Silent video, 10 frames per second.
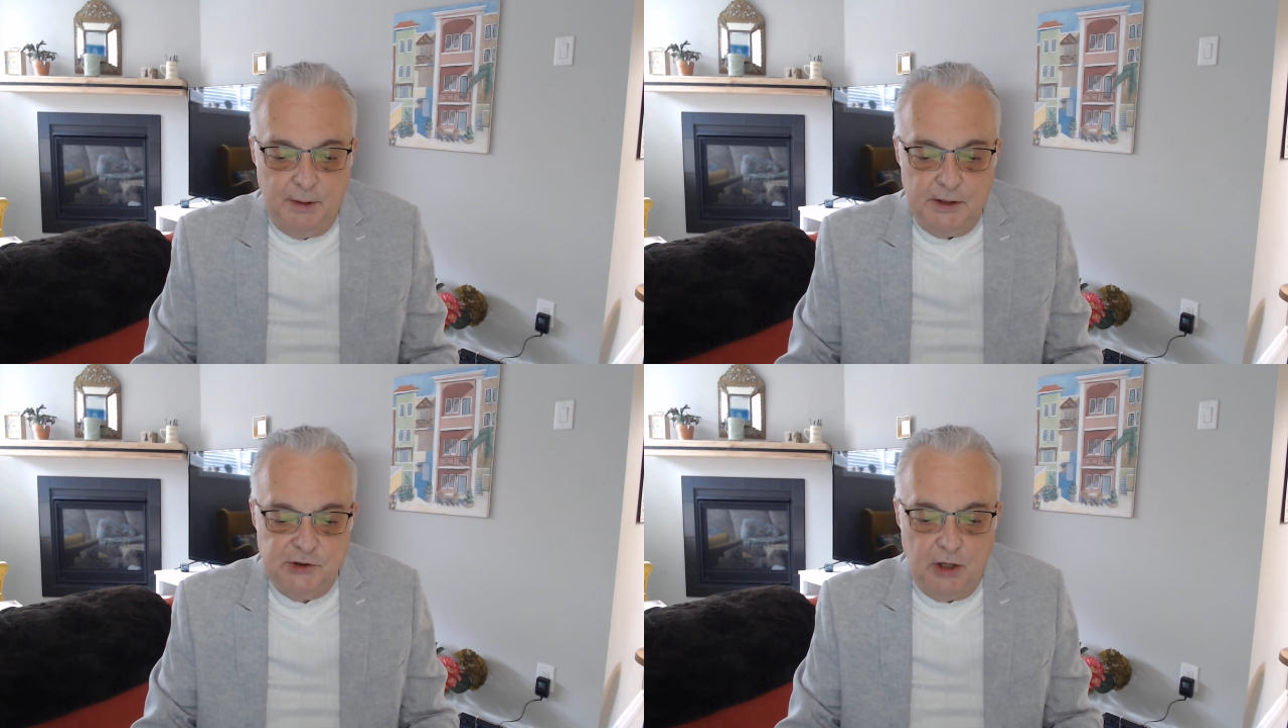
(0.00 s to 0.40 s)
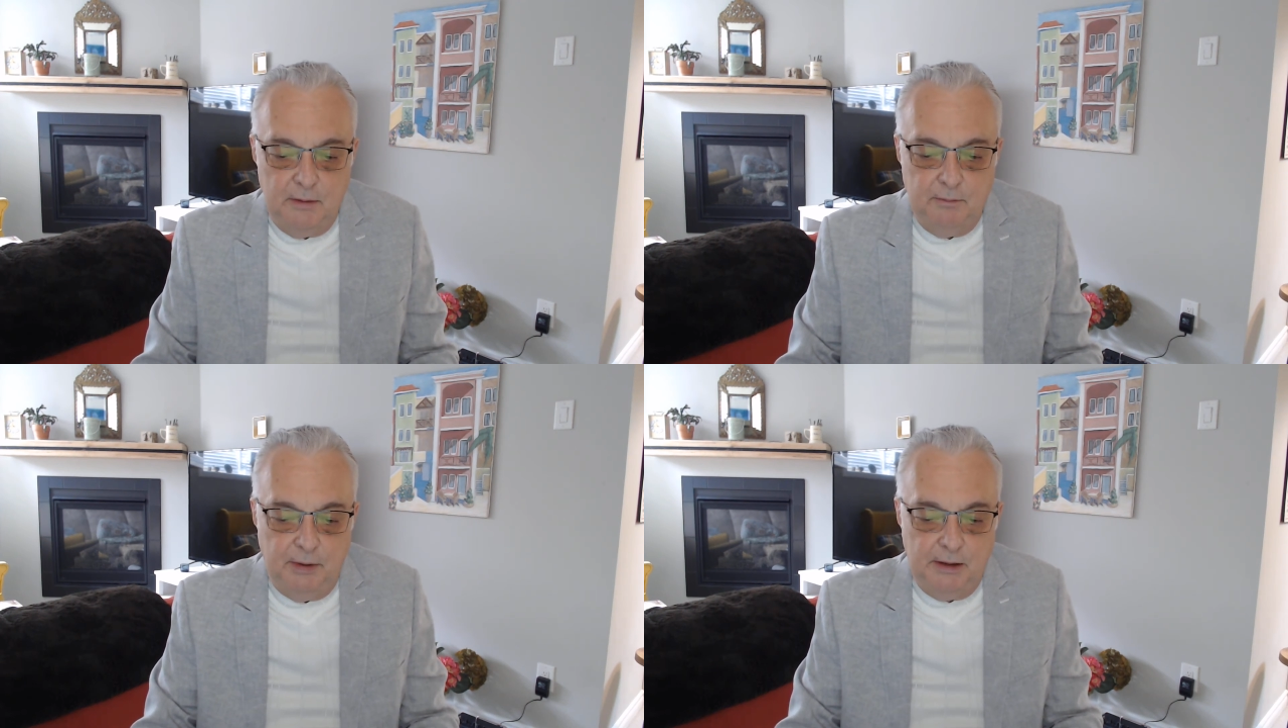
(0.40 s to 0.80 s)
by
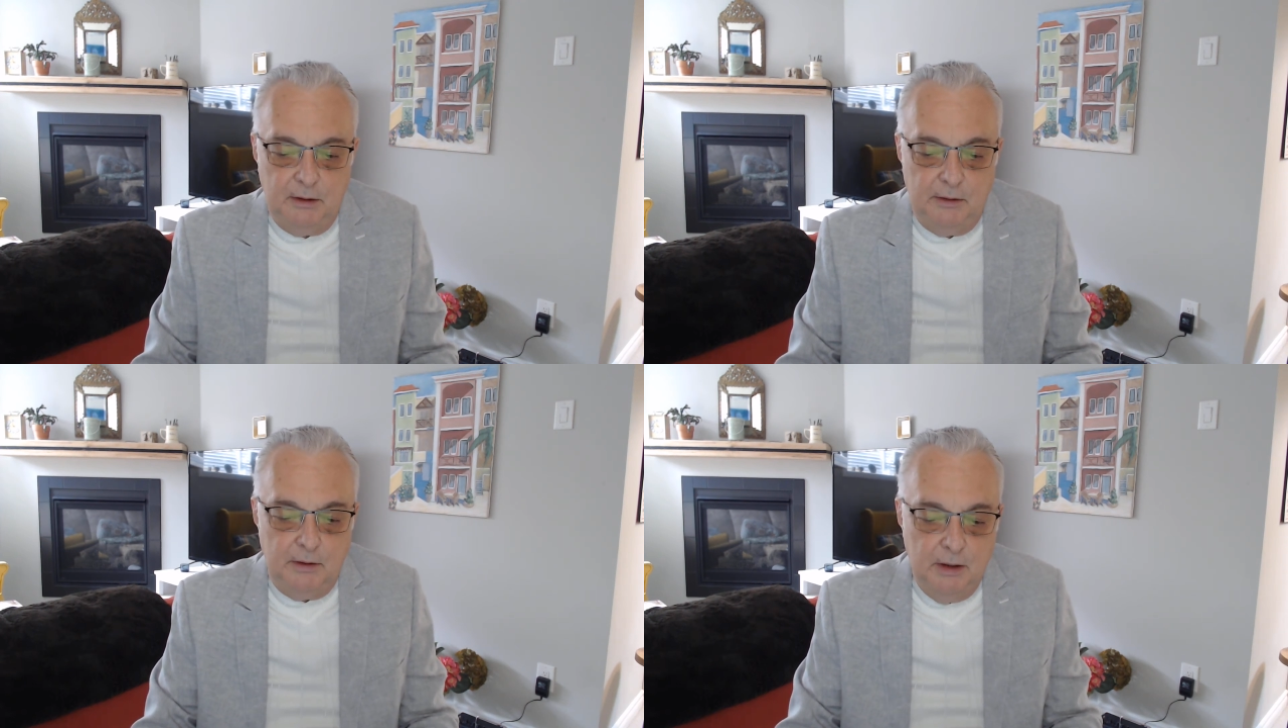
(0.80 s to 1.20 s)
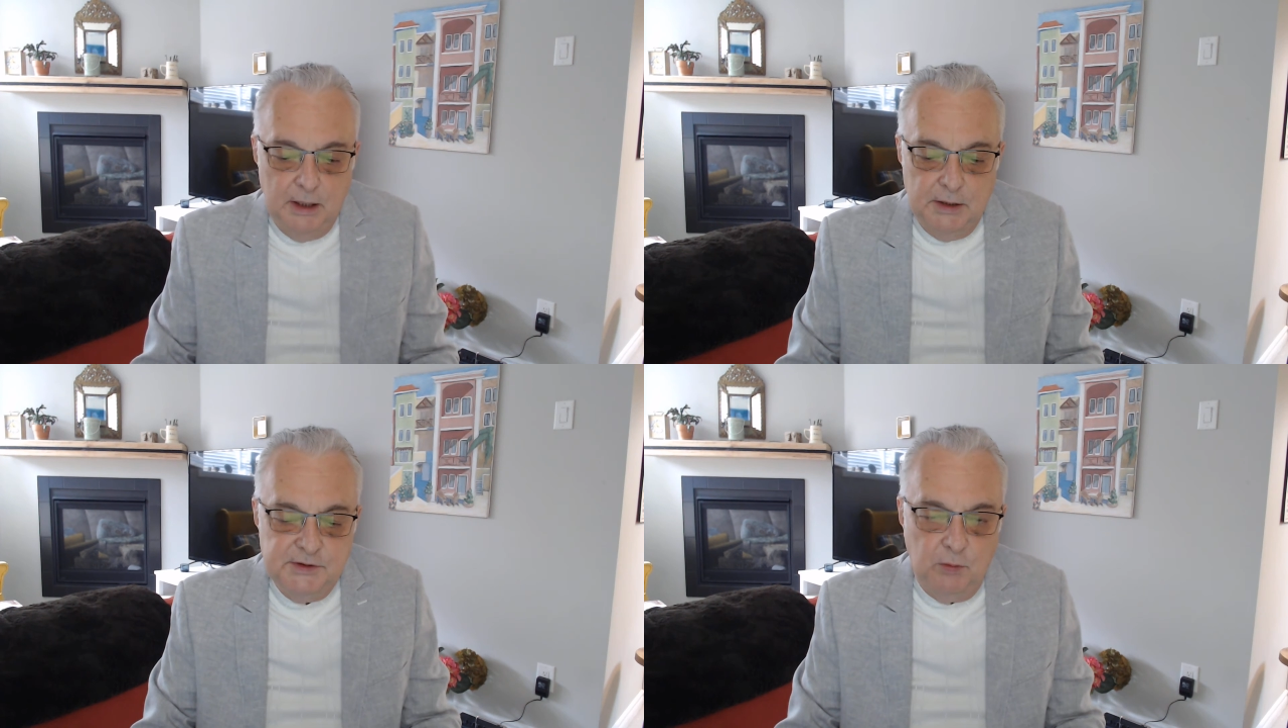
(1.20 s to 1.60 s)
John Butler,
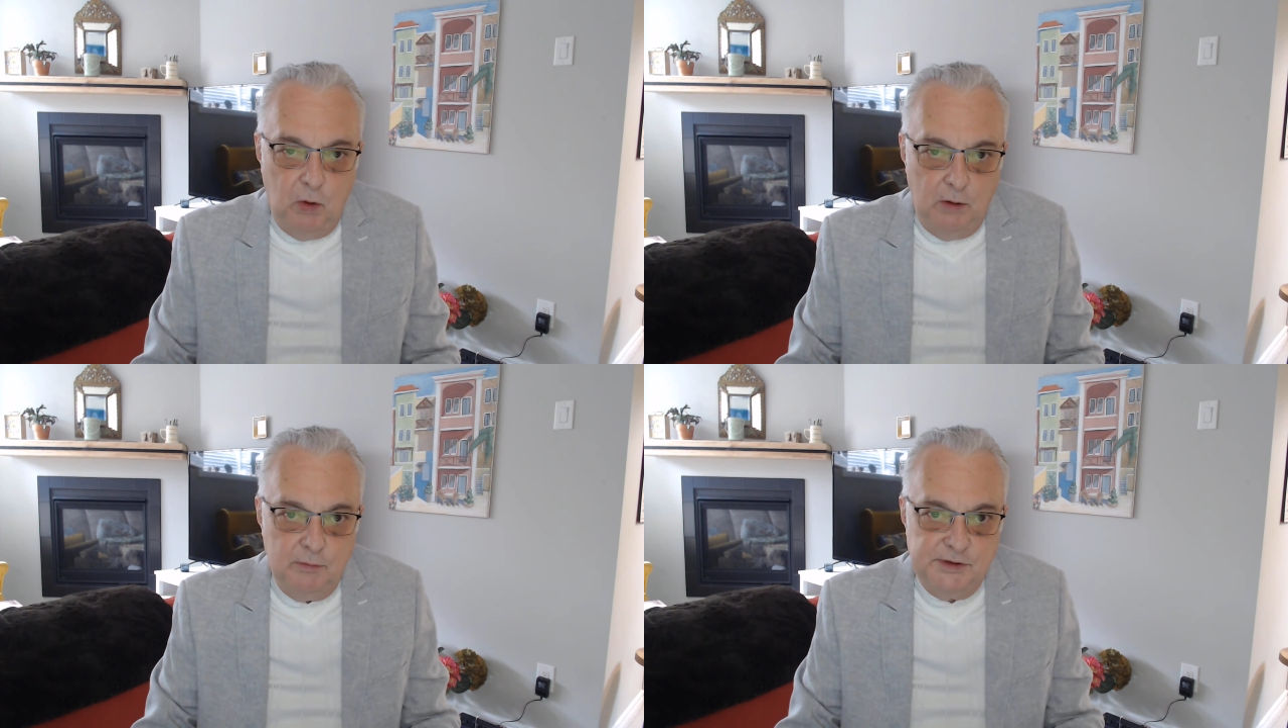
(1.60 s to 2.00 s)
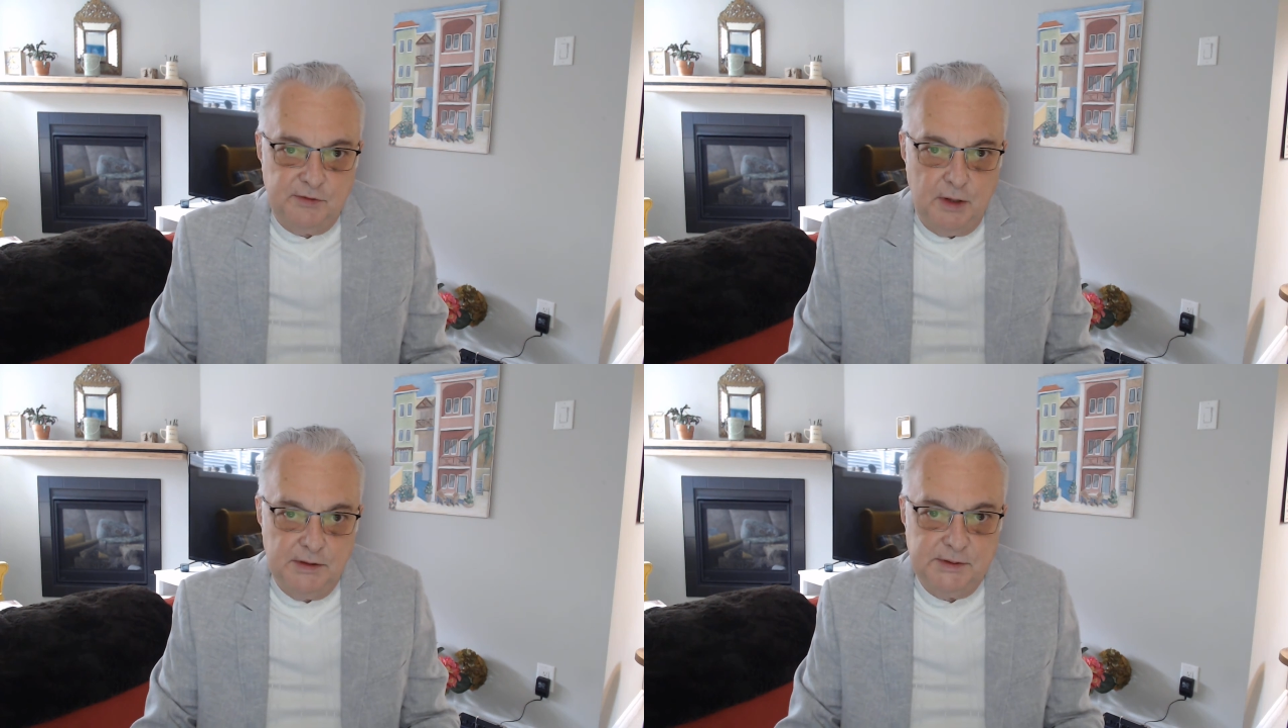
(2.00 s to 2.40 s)
to what was
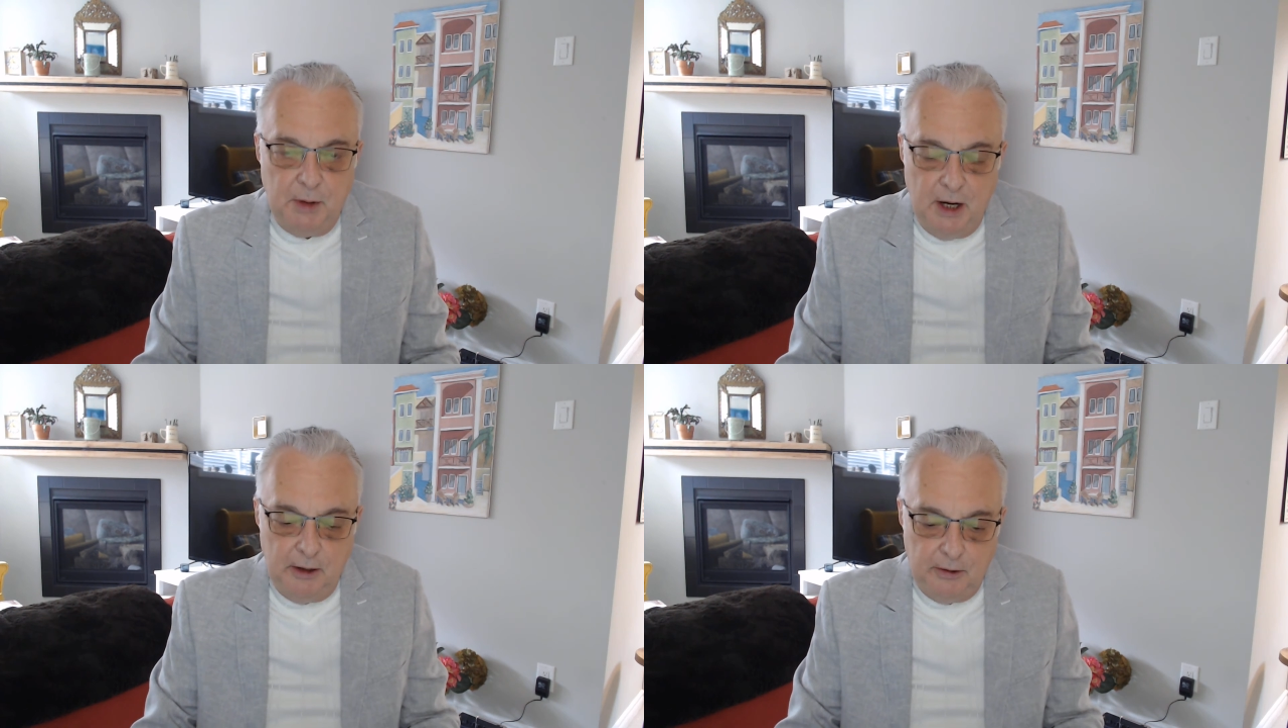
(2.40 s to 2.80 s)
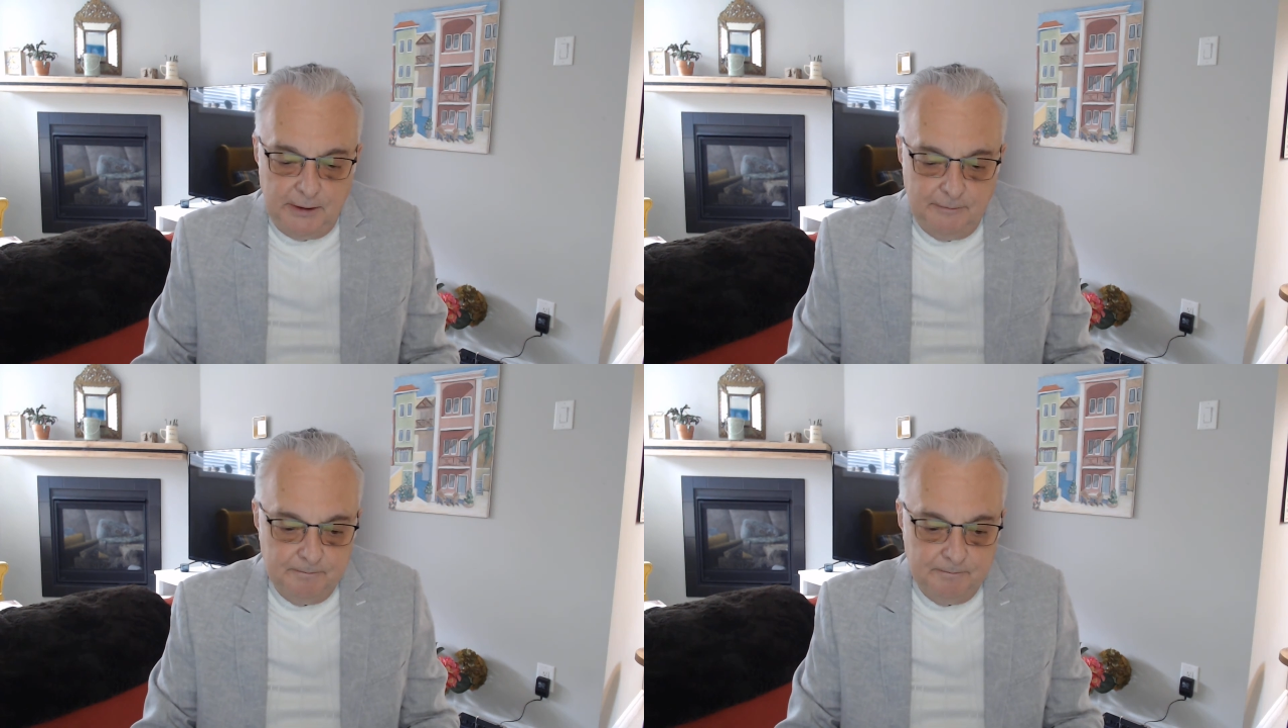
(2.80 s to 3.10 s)
transpiring.